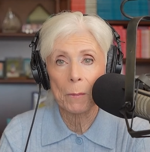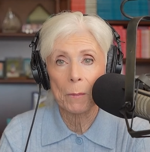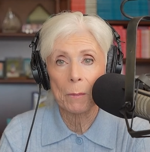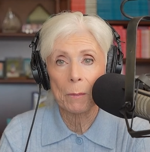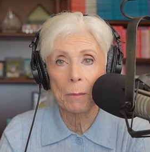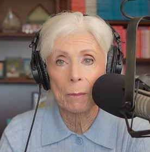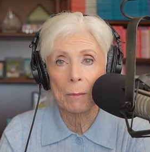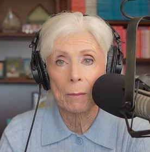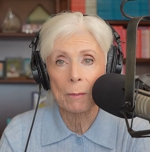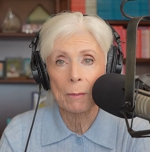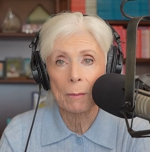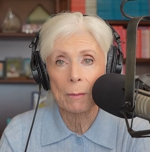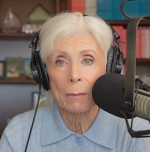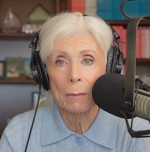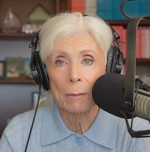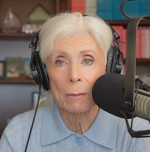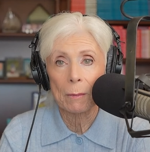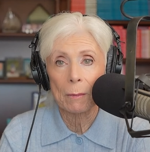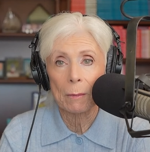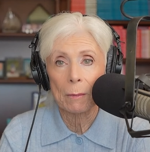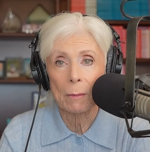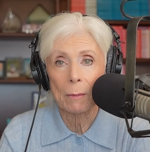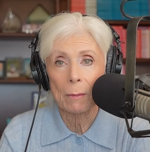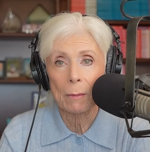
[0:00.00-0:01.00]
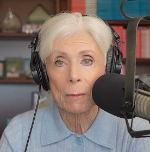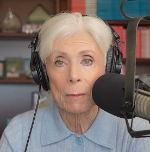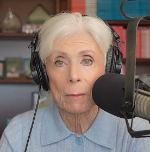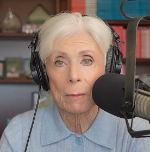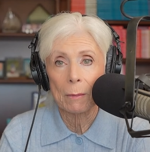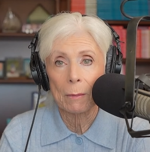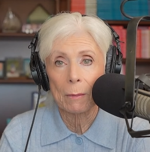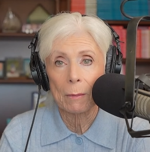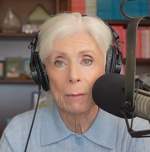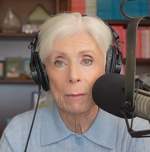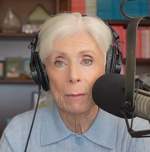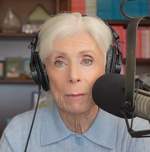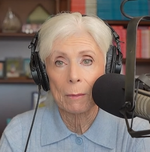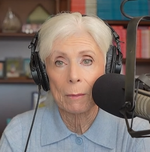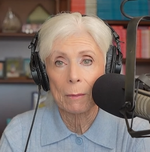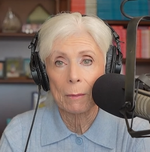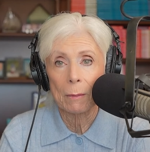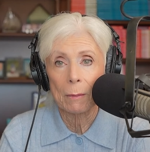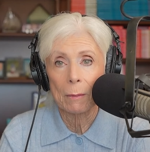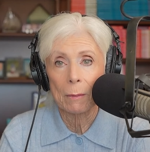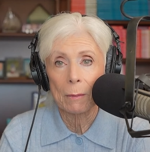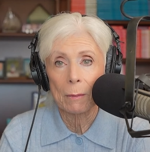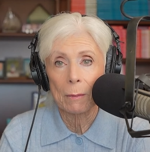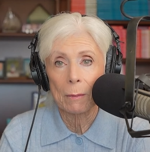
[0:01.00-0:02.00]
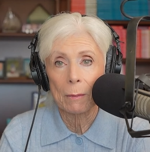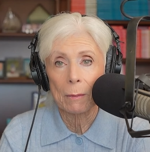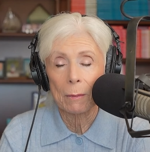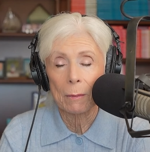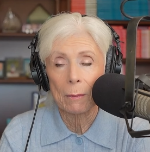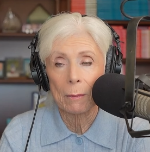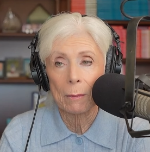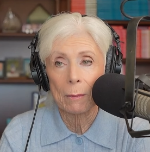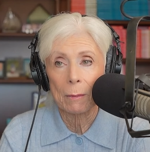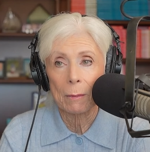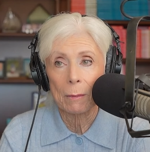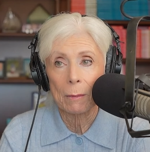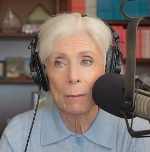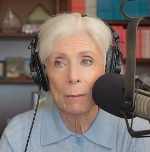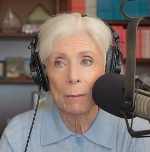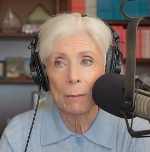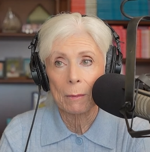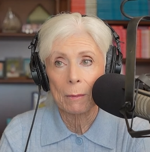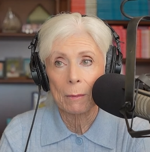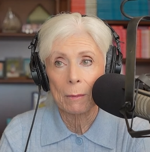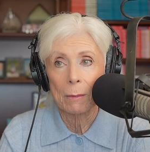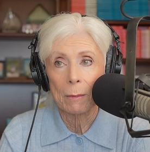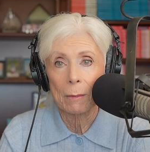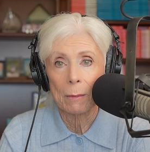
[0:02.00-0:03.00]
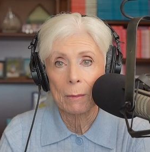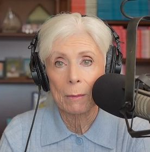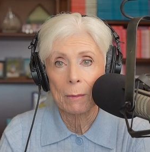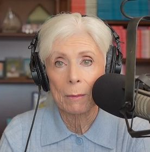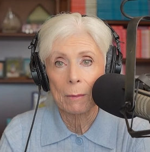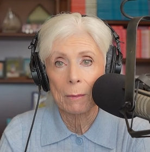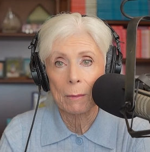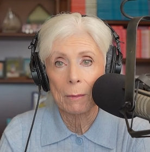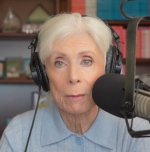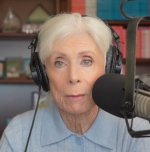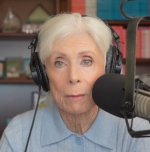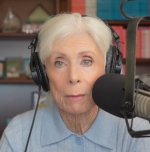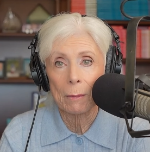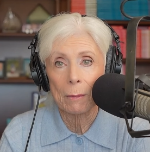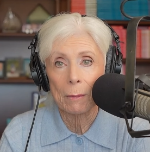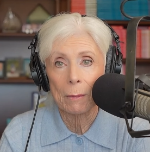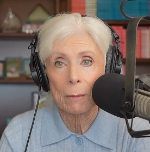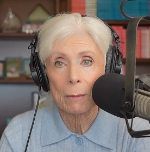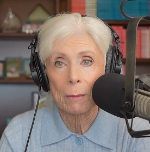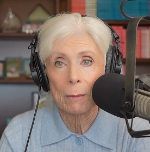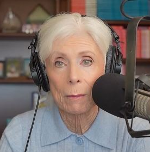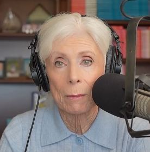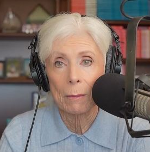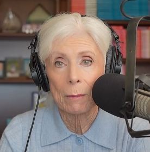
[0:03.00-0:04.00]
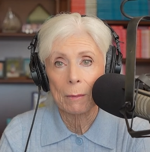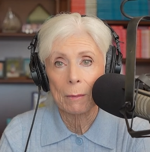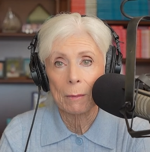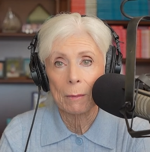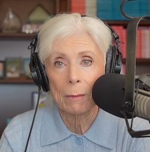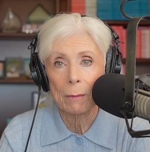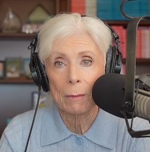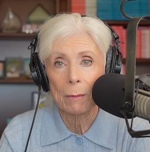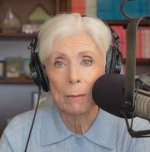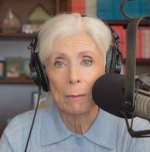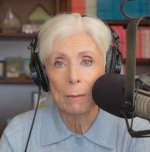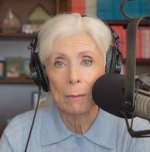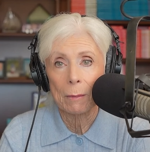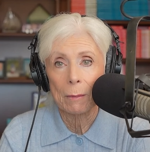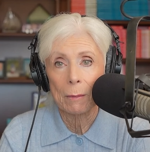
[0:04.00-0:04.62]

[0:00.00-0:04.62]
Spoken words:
Nobody speaks.